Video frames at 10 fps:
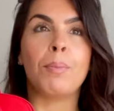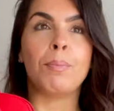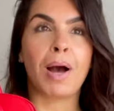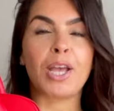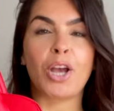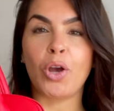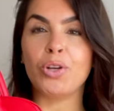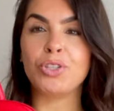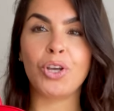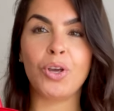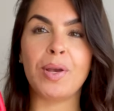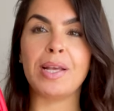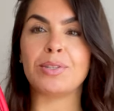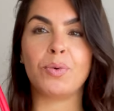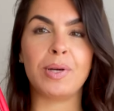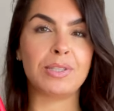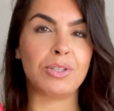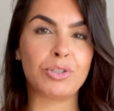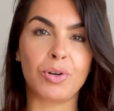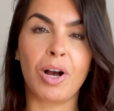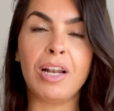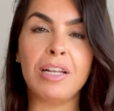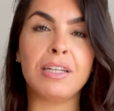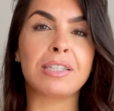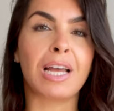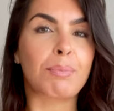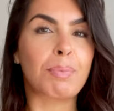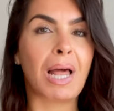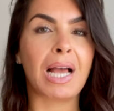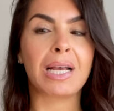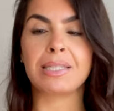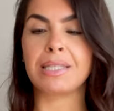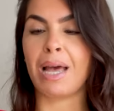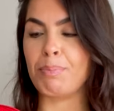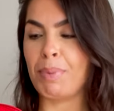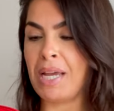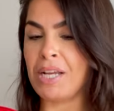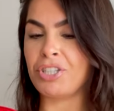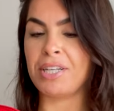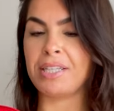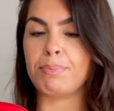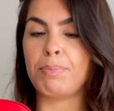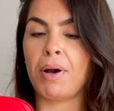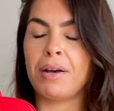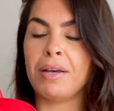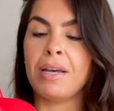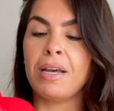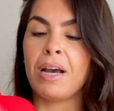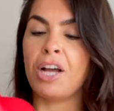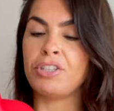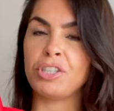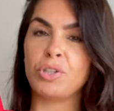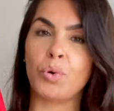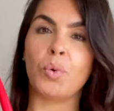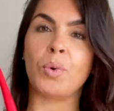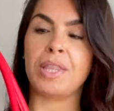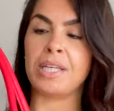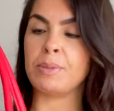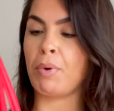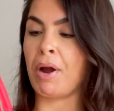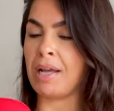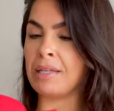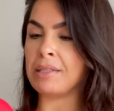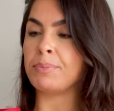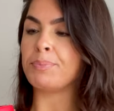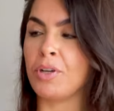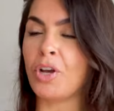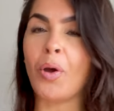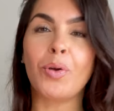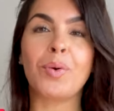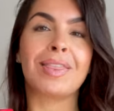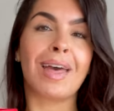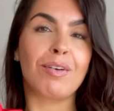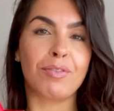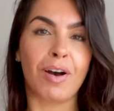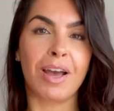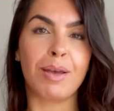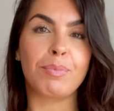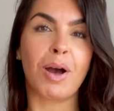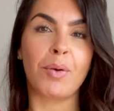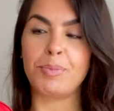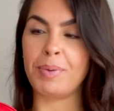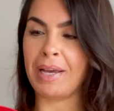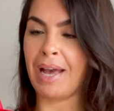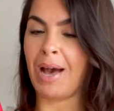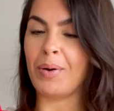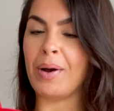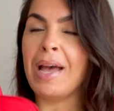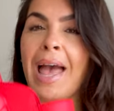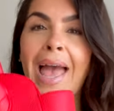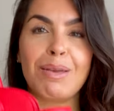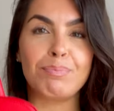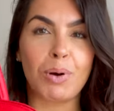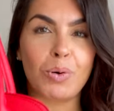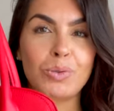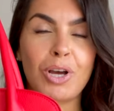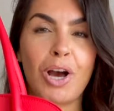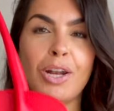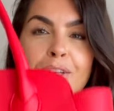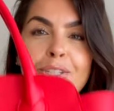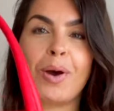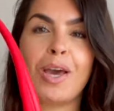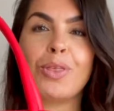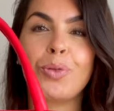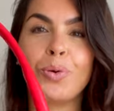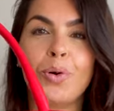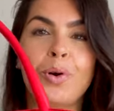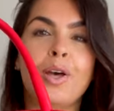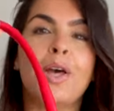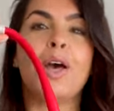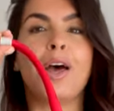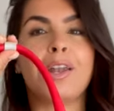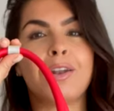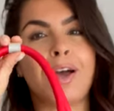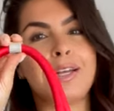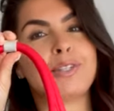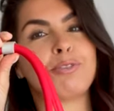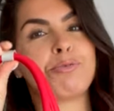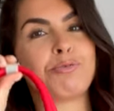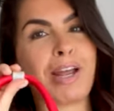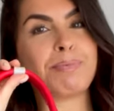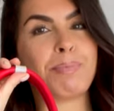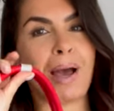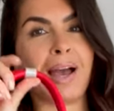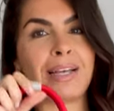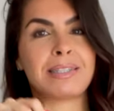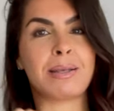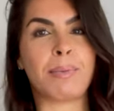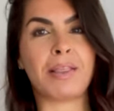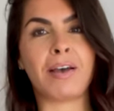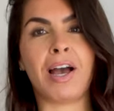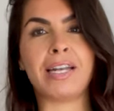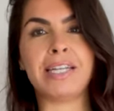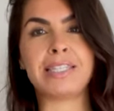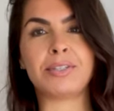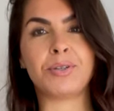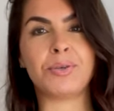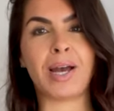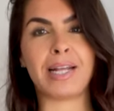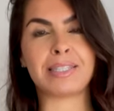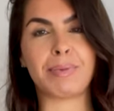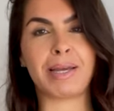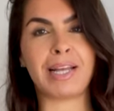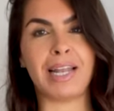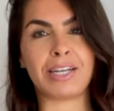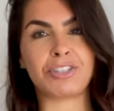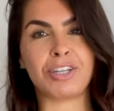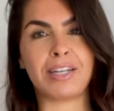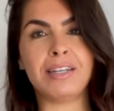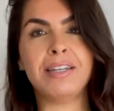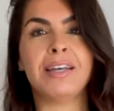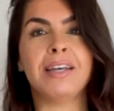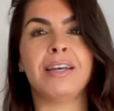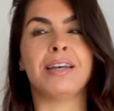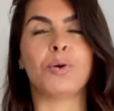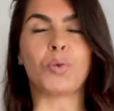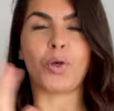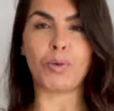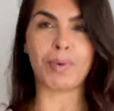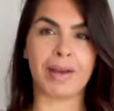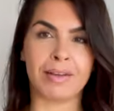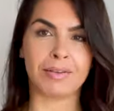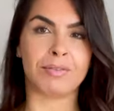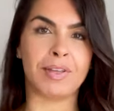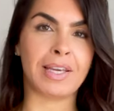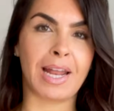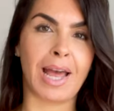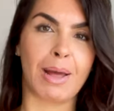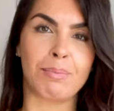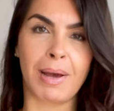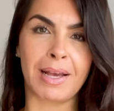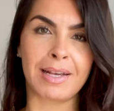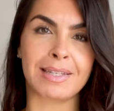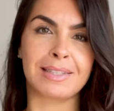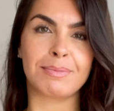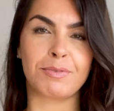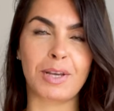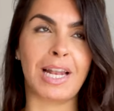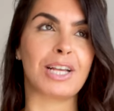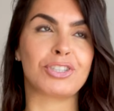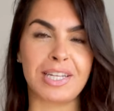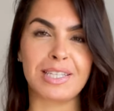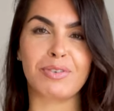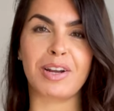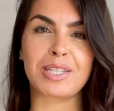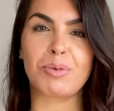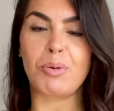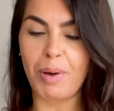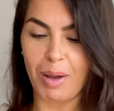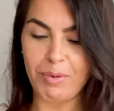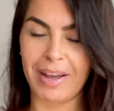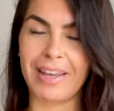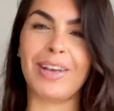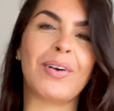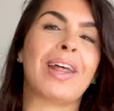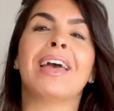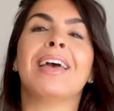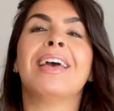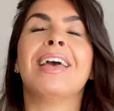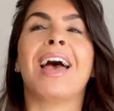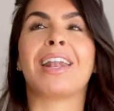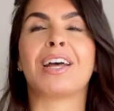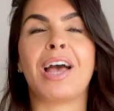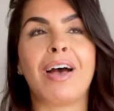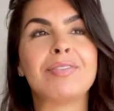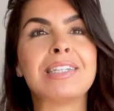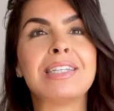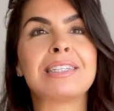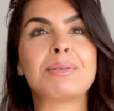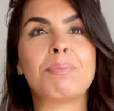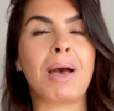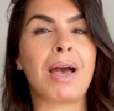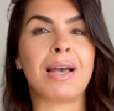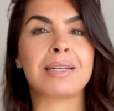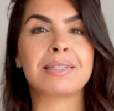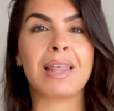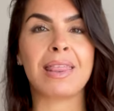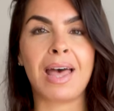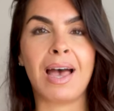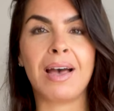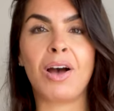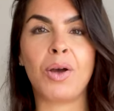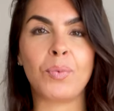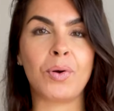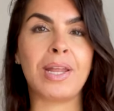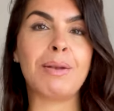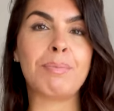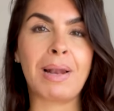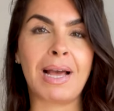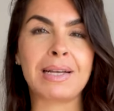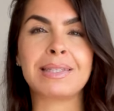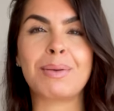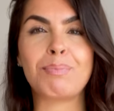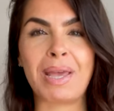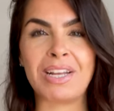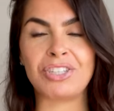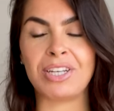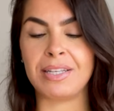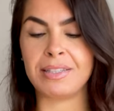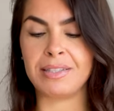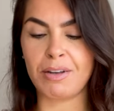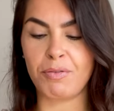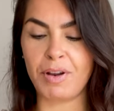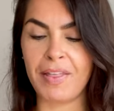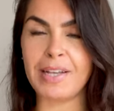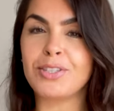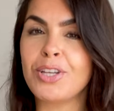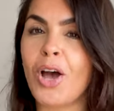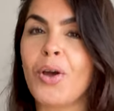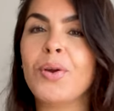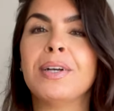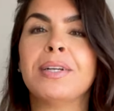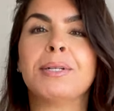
my go-to is always neutral colours like blacks and beiges, but I just thought with this brand, going with their vibe, I would pick out a bold colour. So I thought a nice red bag is something that I need to add to my collection although my vegan handbag collection is very small, but I'm working on it. And I have seen some bags that I want in blacks and beiges and stuff like that. So